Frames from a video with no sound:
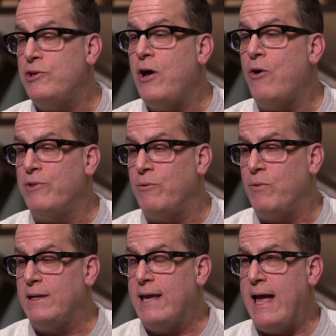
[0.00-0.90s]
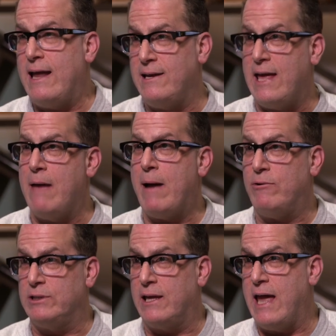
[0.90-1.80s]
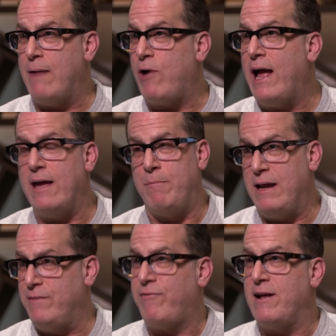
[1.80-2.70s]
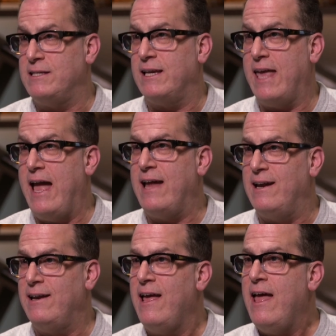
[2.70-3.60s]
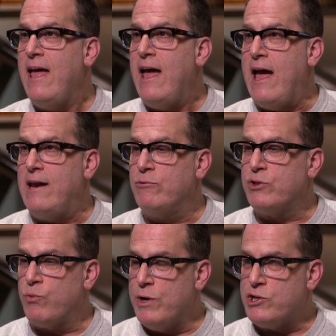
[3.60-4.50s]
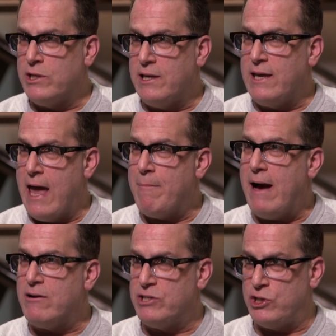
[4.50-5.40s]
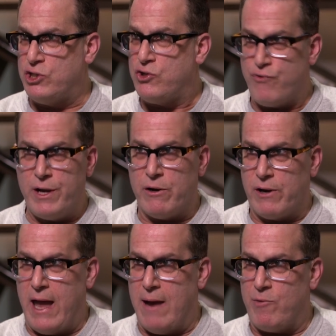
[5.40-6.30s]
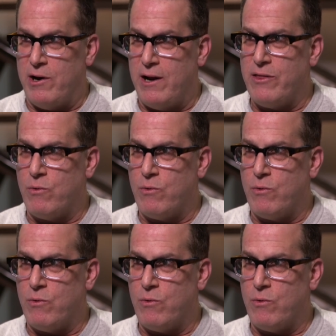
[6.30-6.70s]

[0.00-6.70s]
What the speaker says: know that when Canon came out with the camera, I had many friends at Canon, and it was originally came out as a stringer camera. In other